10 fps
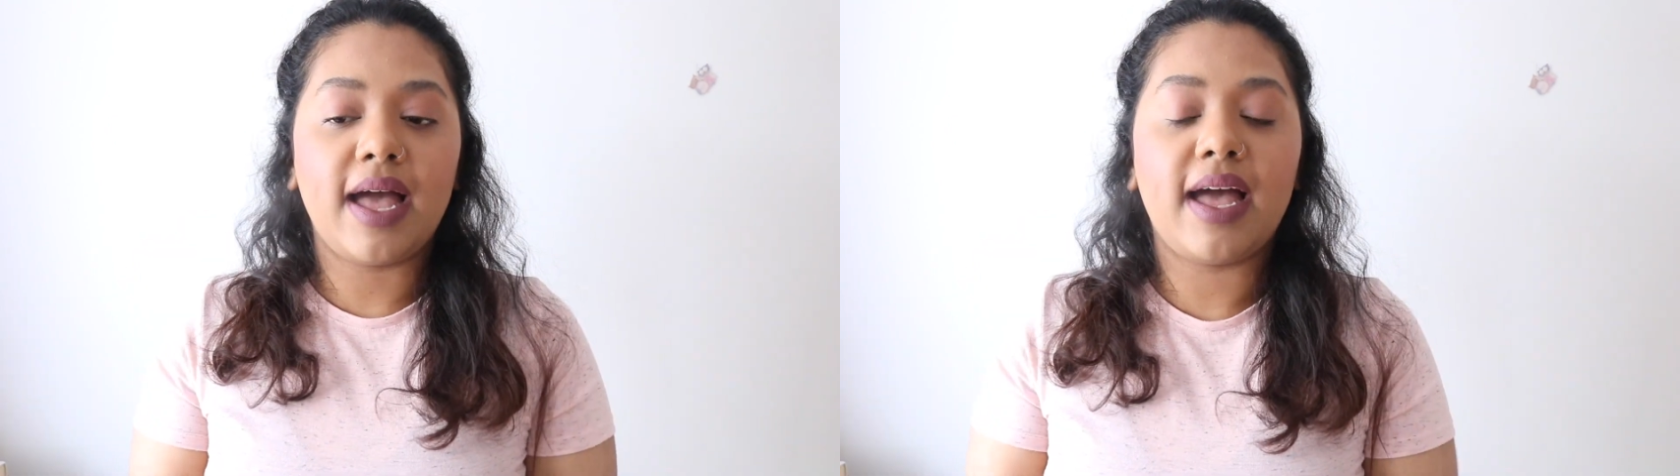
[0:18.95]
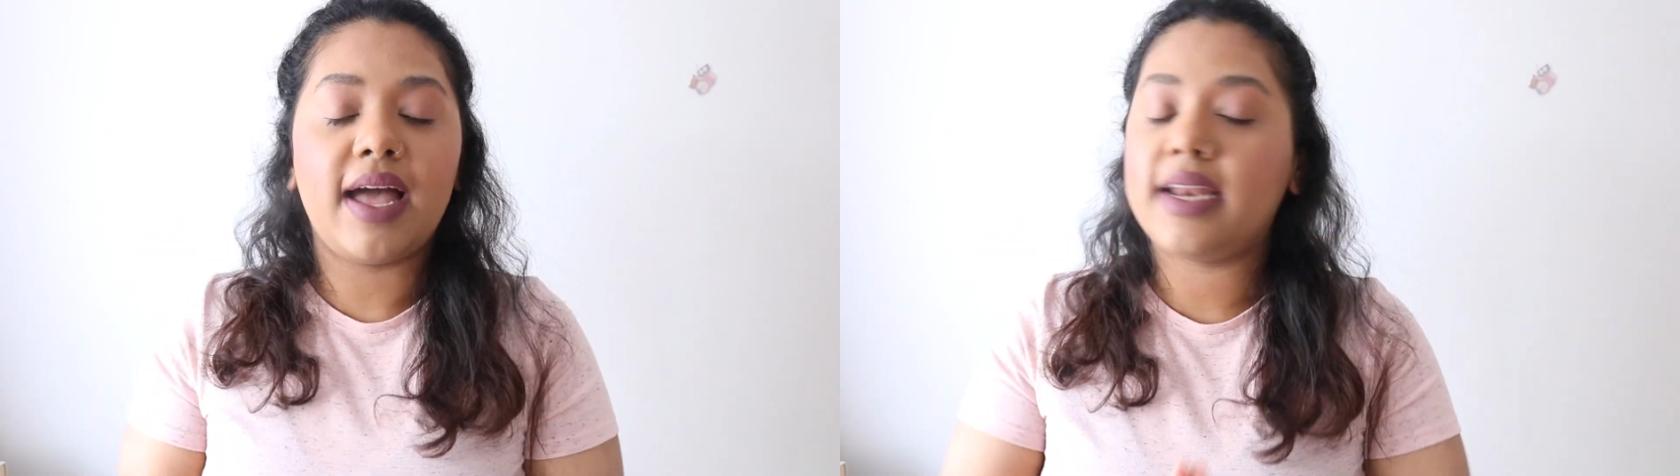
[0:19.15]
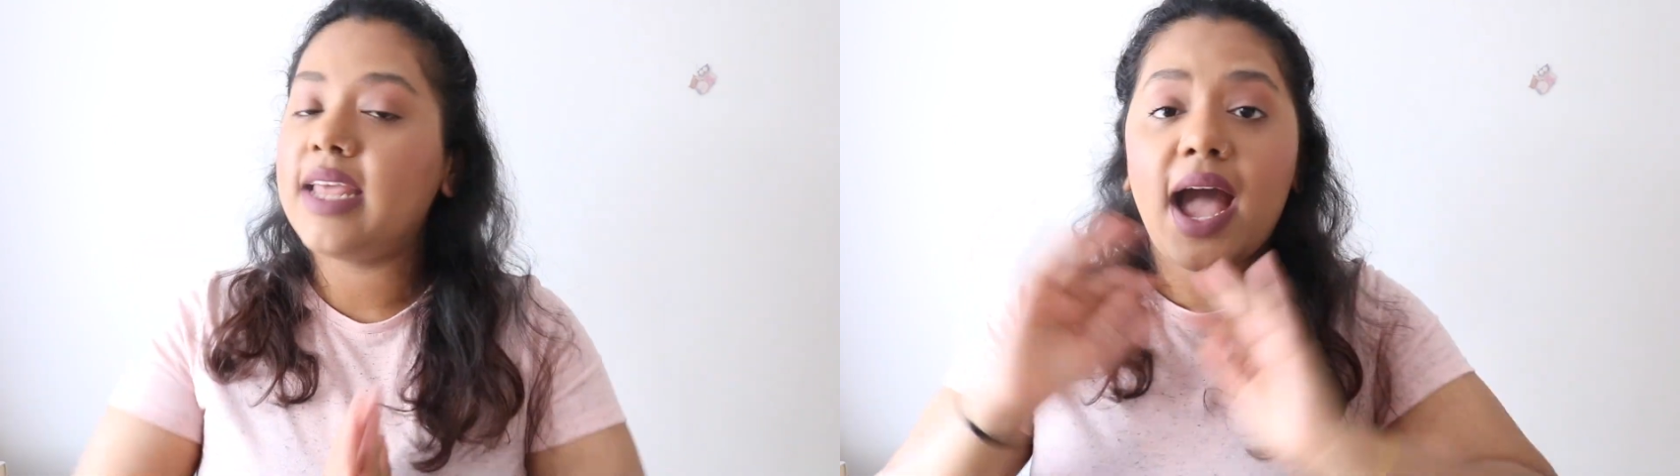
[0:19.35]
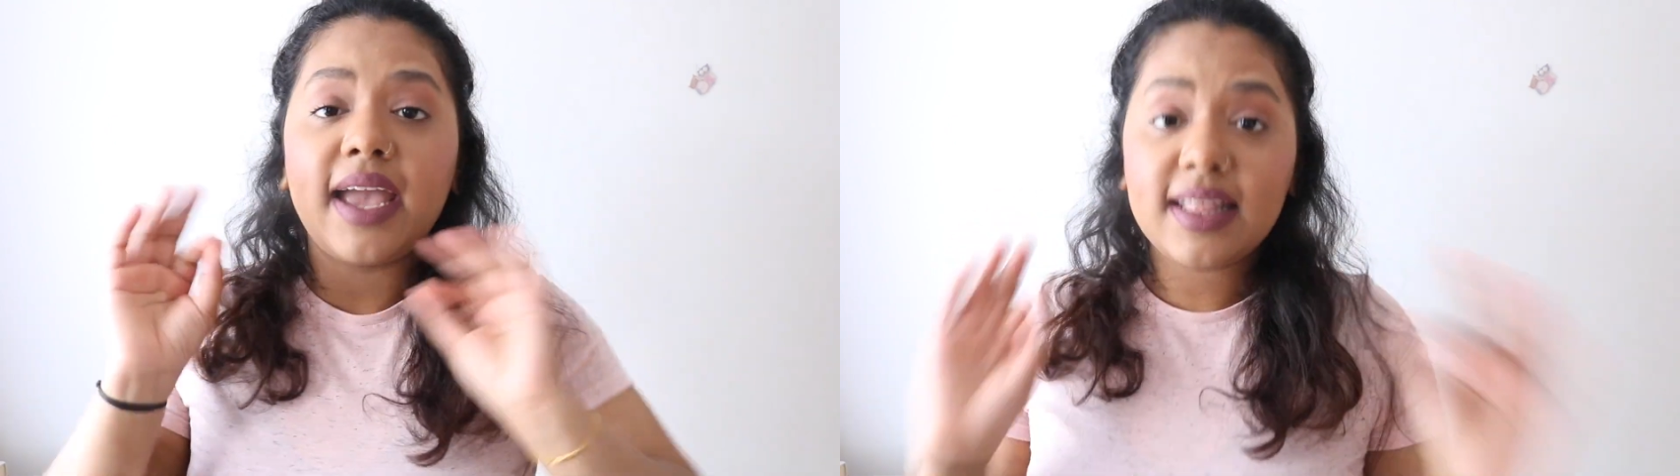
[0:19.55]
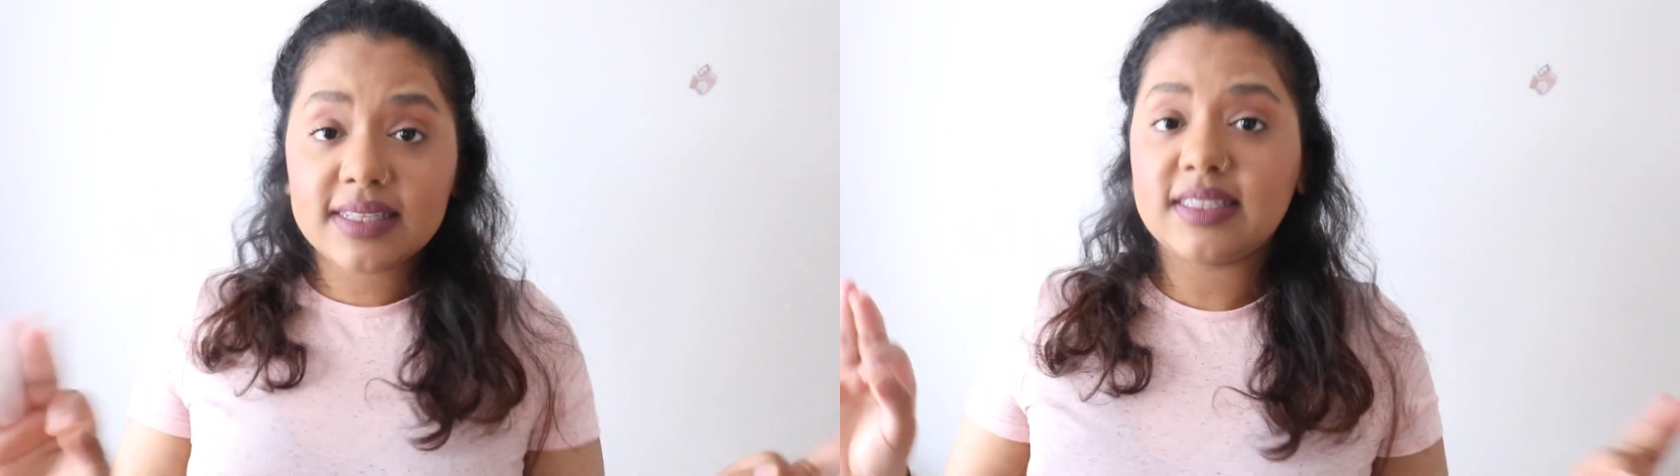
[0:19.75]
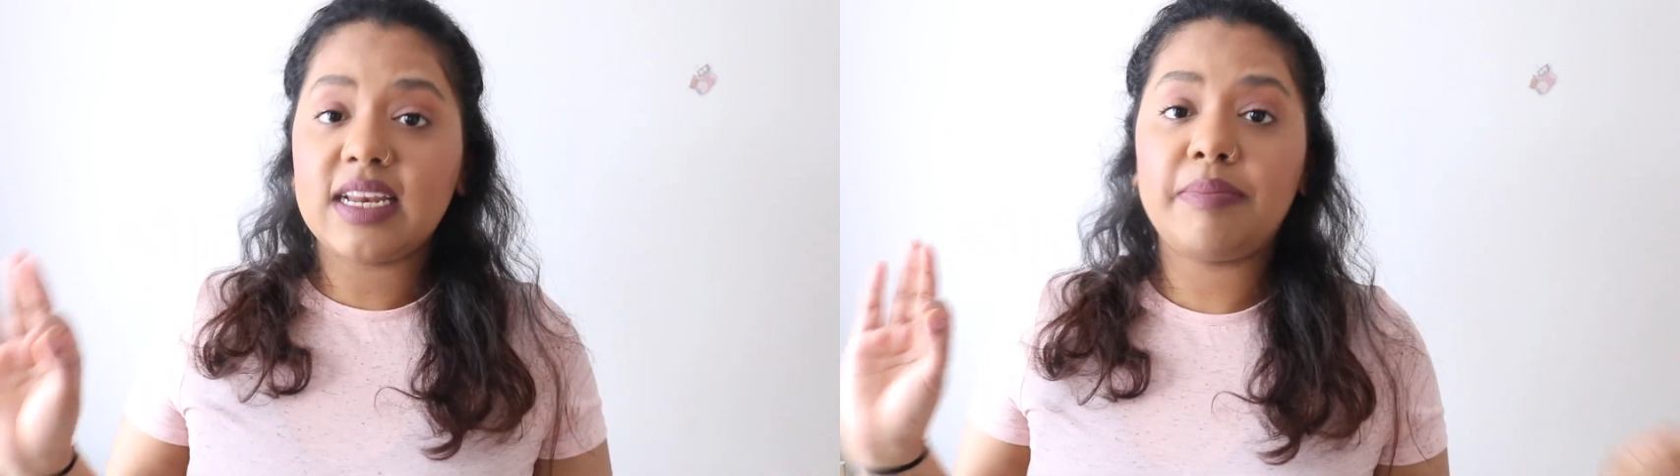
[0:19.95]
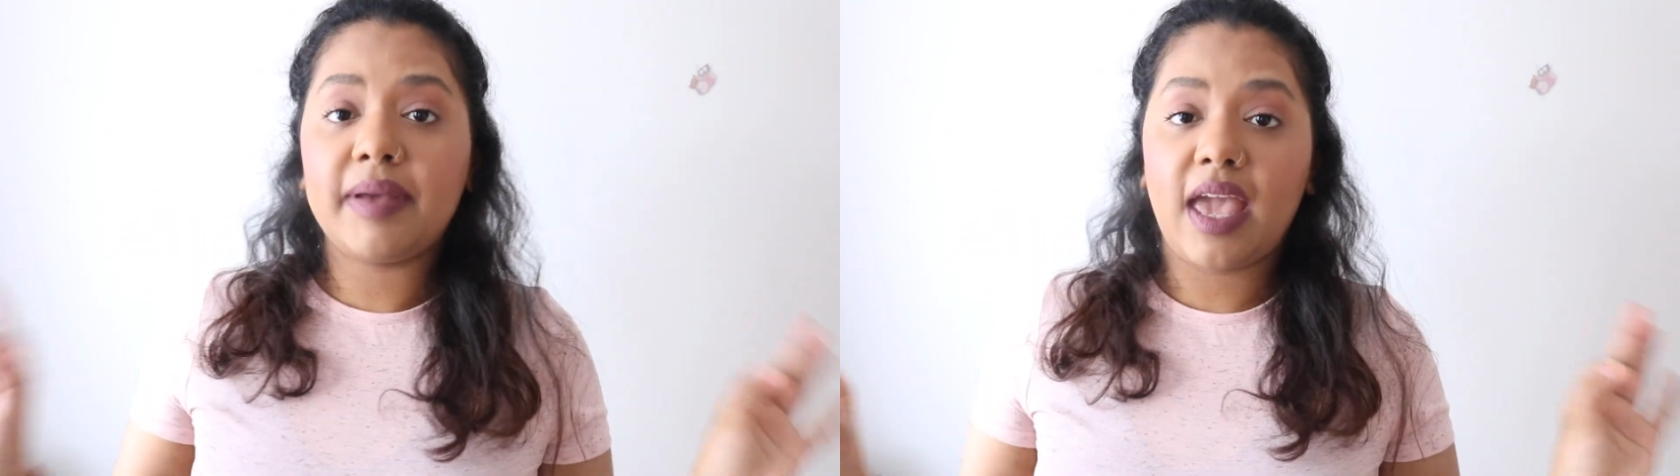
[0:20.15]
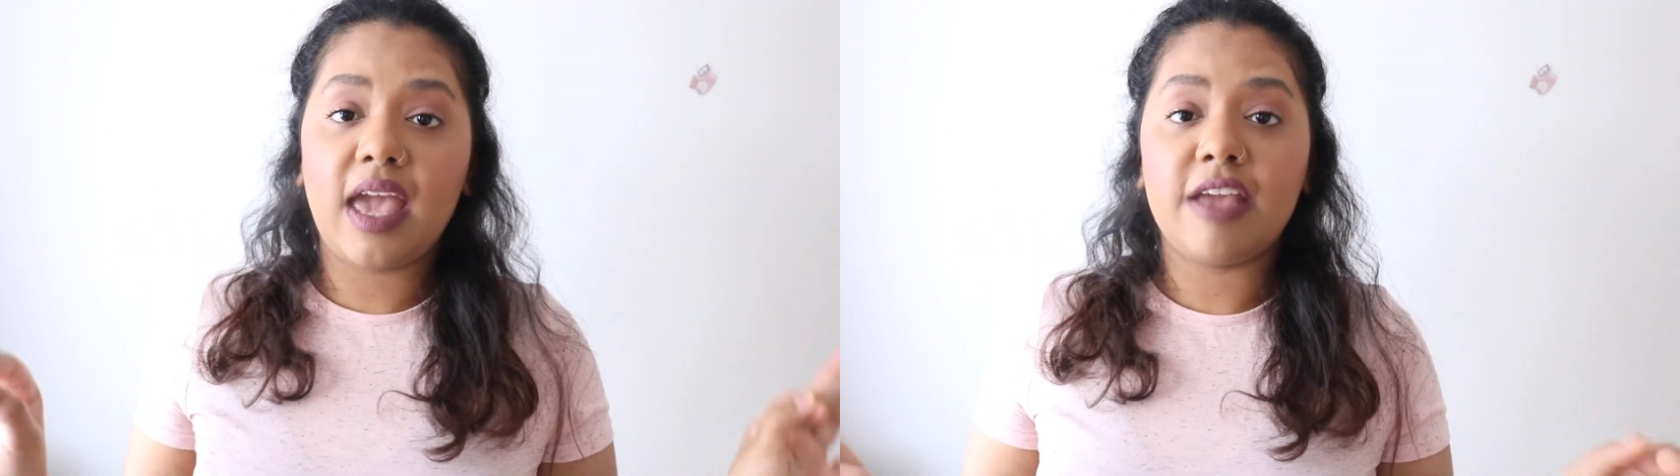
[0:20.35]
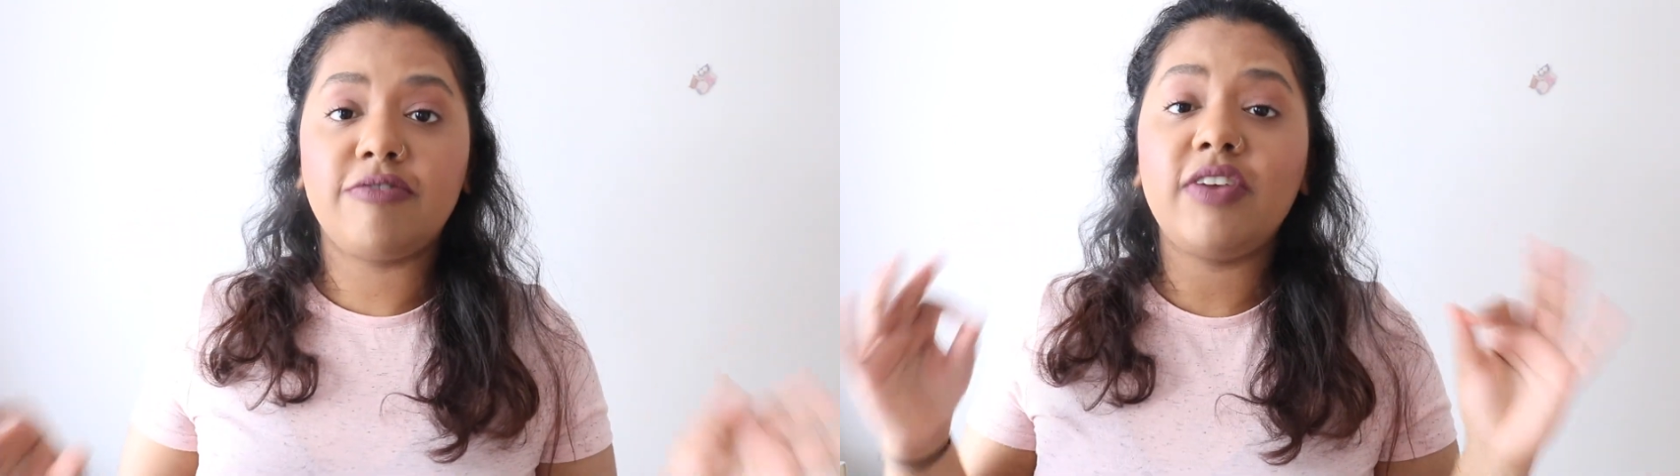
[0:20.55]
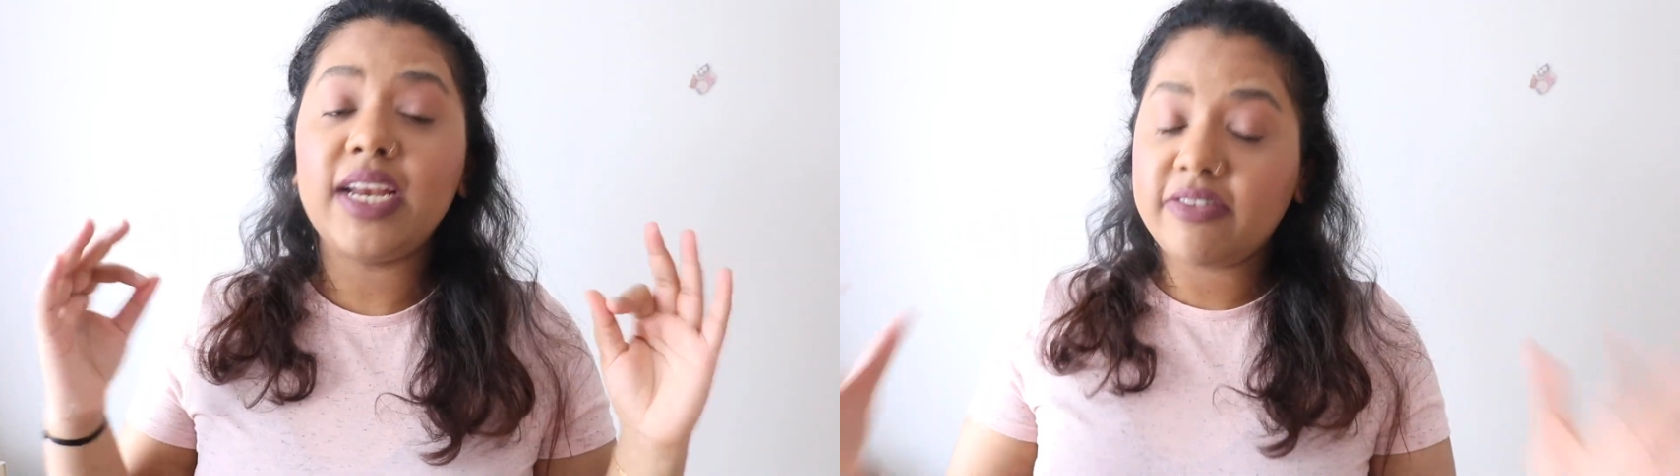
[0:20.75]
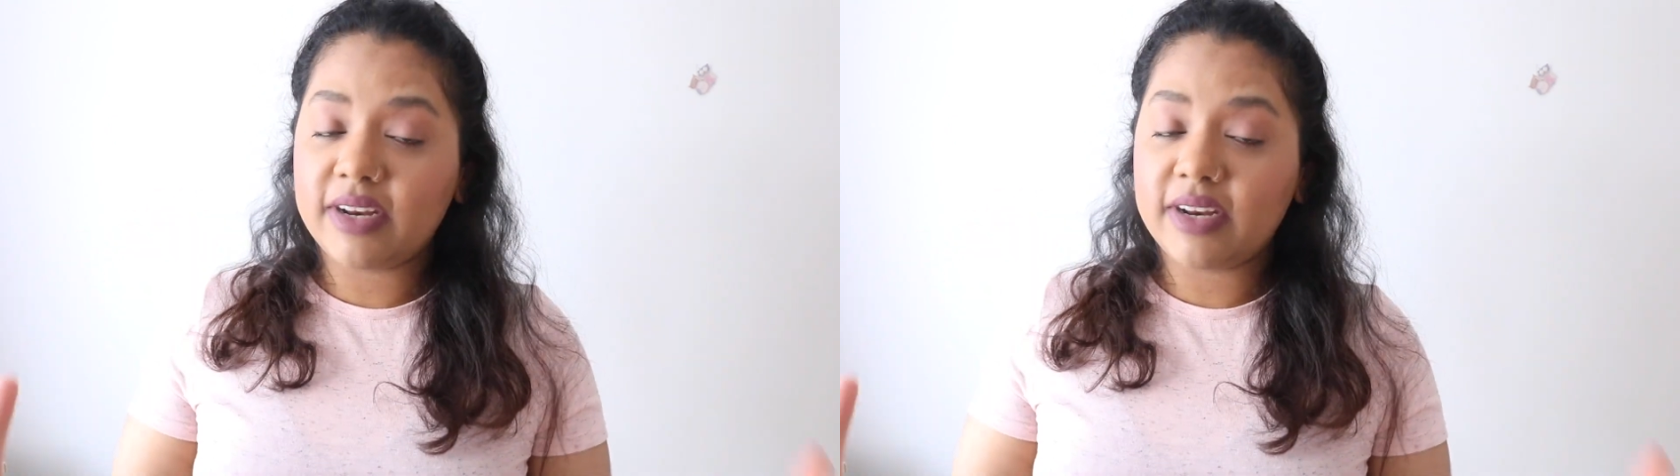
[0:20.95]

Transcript: and I instantly became really,